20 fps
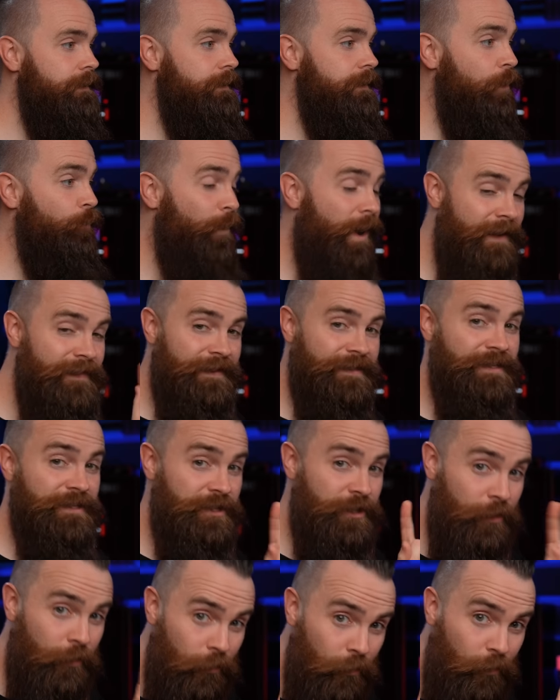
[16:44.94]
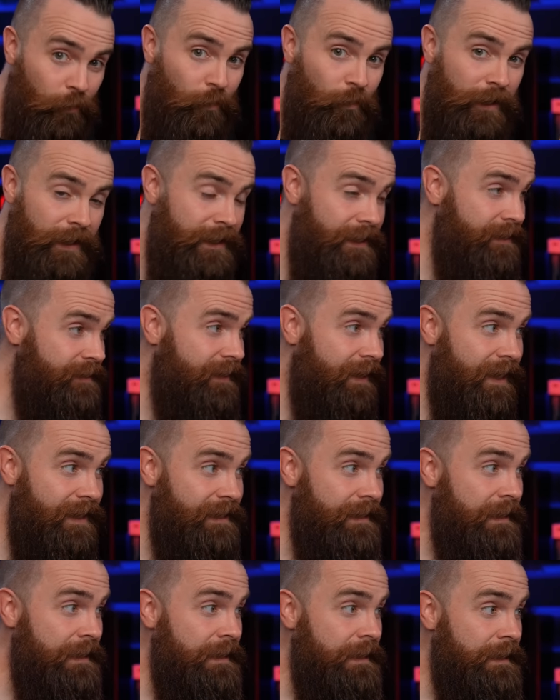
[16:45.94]
Now, why this is cool is that
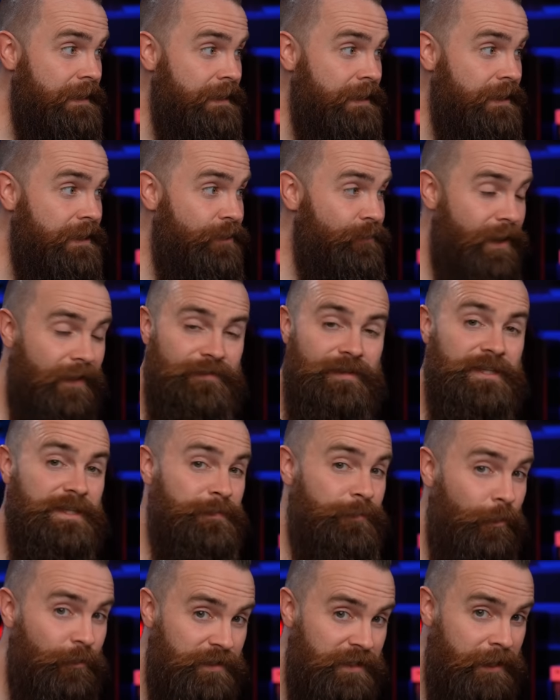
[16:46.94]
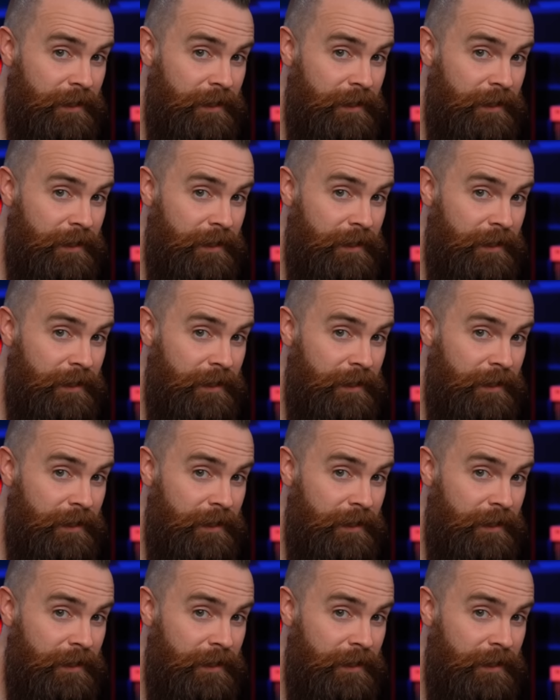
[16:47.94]
you don't have to expose any